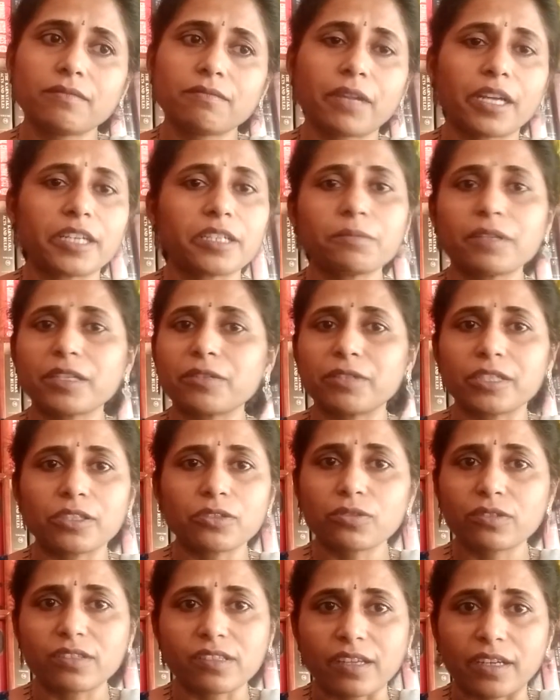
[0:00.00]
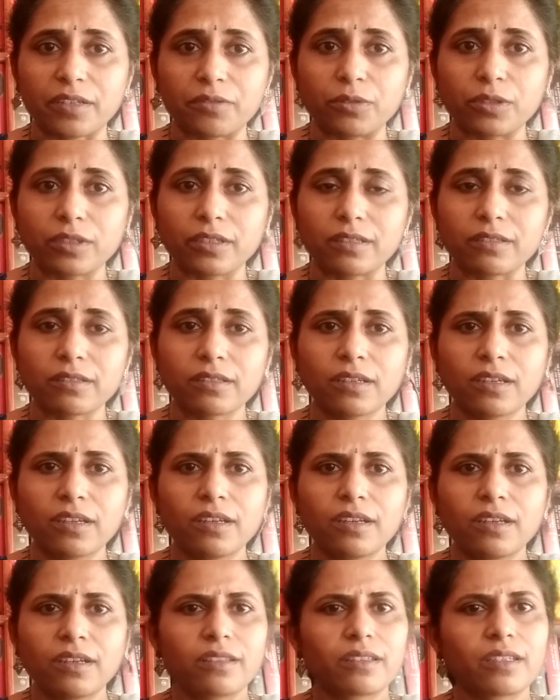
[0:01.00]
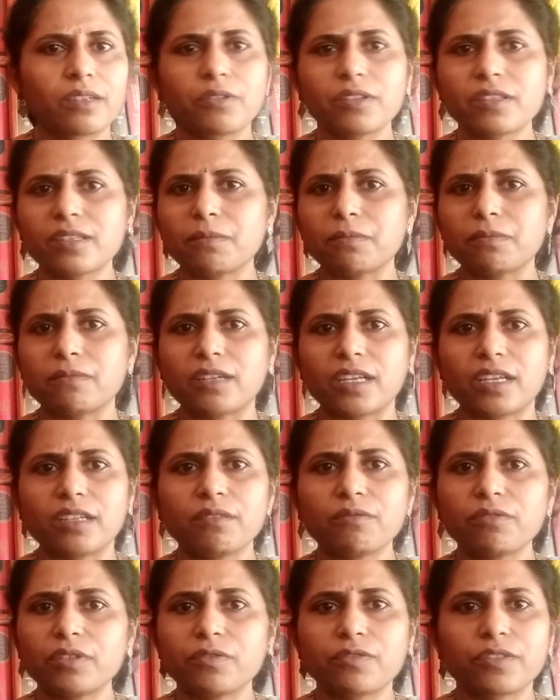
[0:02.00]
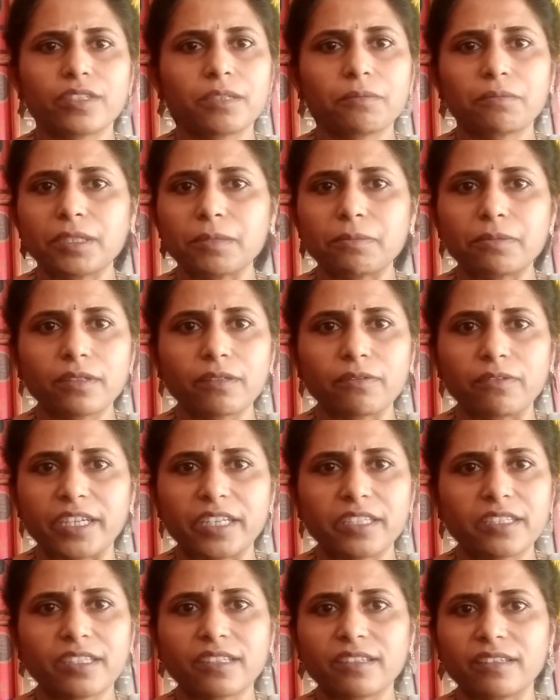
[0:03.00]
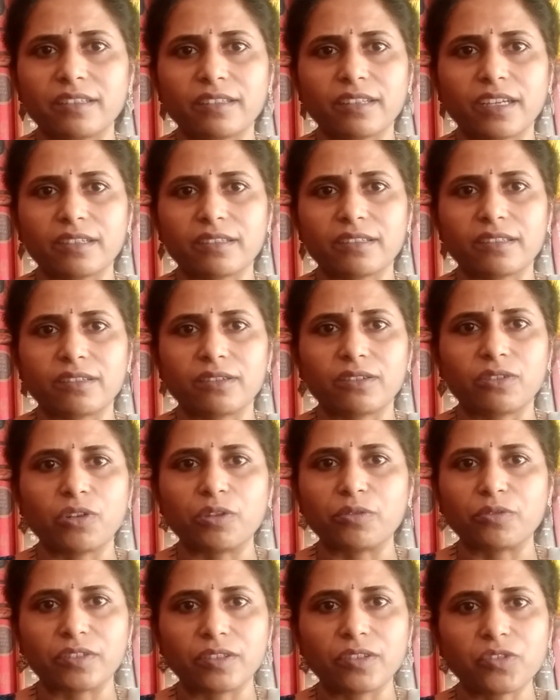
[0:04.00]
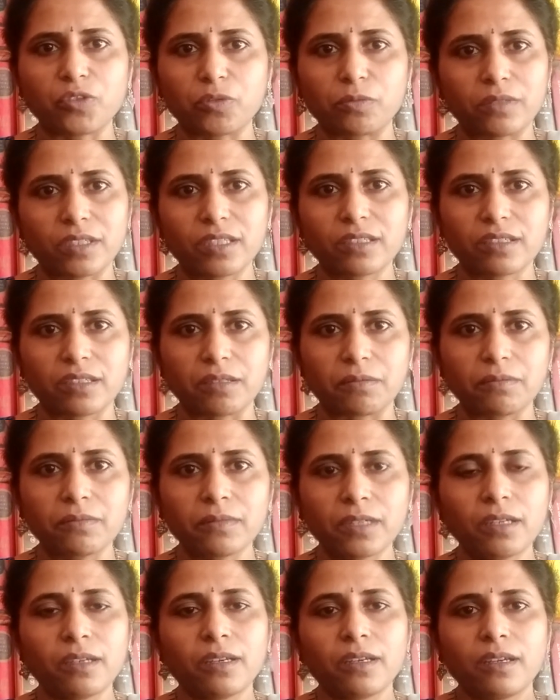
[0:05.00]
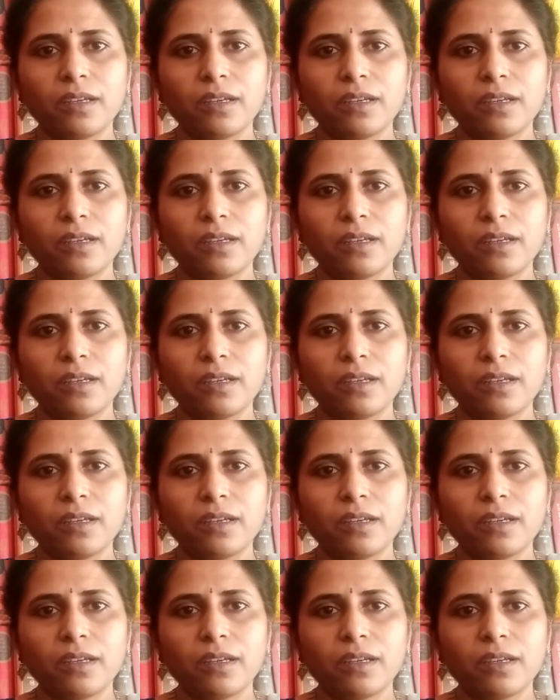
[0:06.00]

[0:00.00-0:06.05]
madam, I went to this advocate. There were some 10-15 people waiting in that office to meet him.